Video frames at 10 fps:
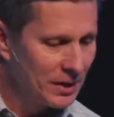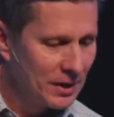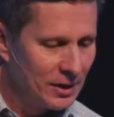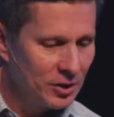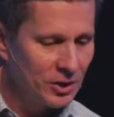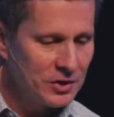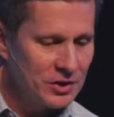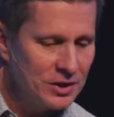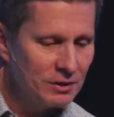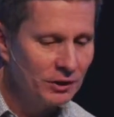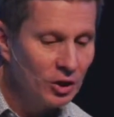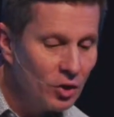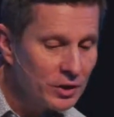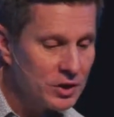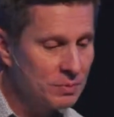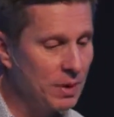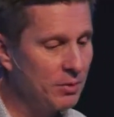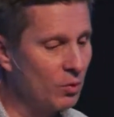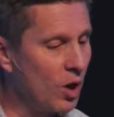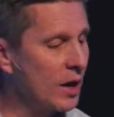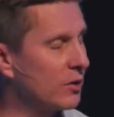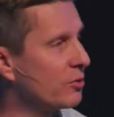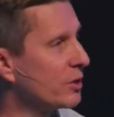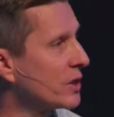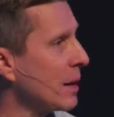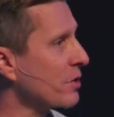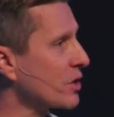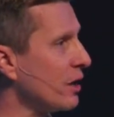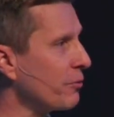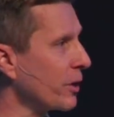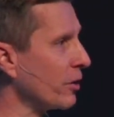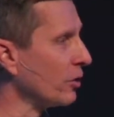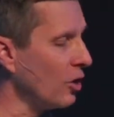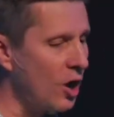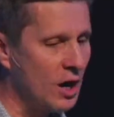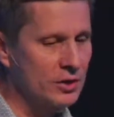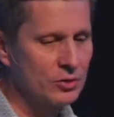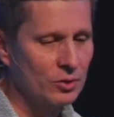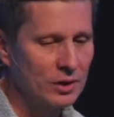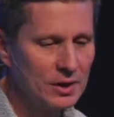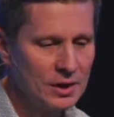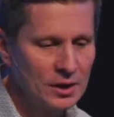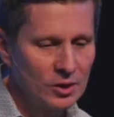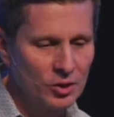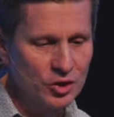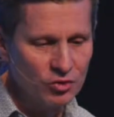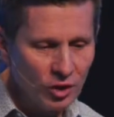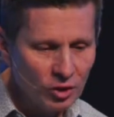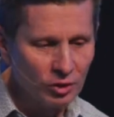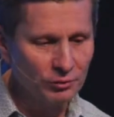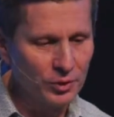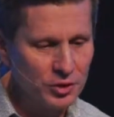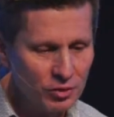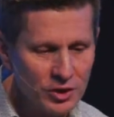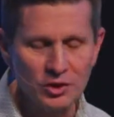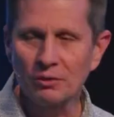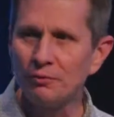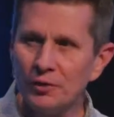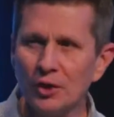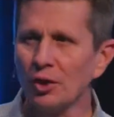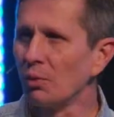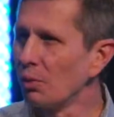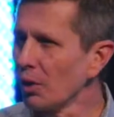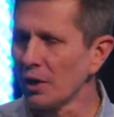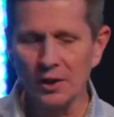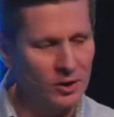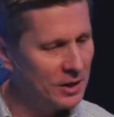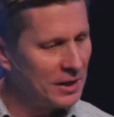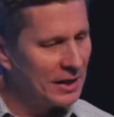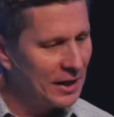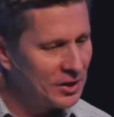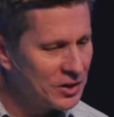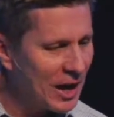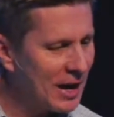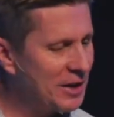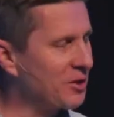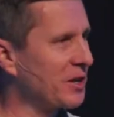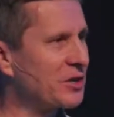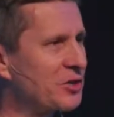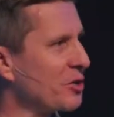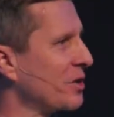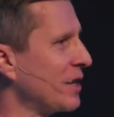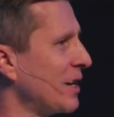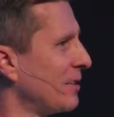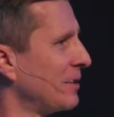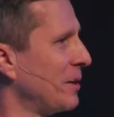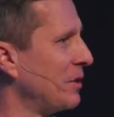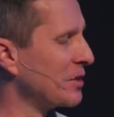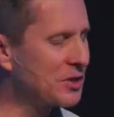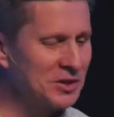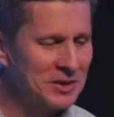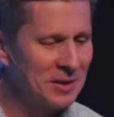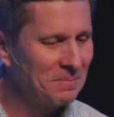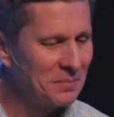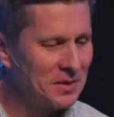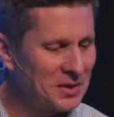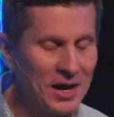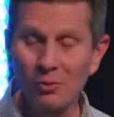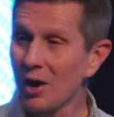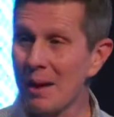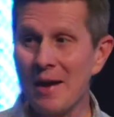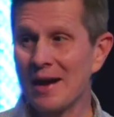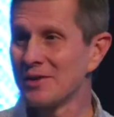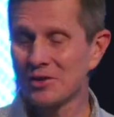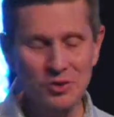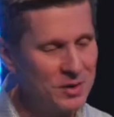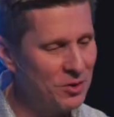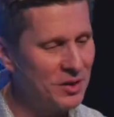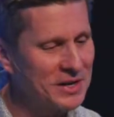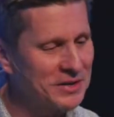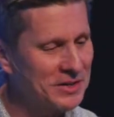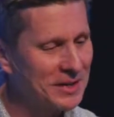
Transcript: you're in a season of aloneness. Maybe you're walking through a time of suffering or loss or, or struggle or frustration or fear or worry or anxiety or an uncertainty. I mean, this is it's kind of where I'm at in so many ways.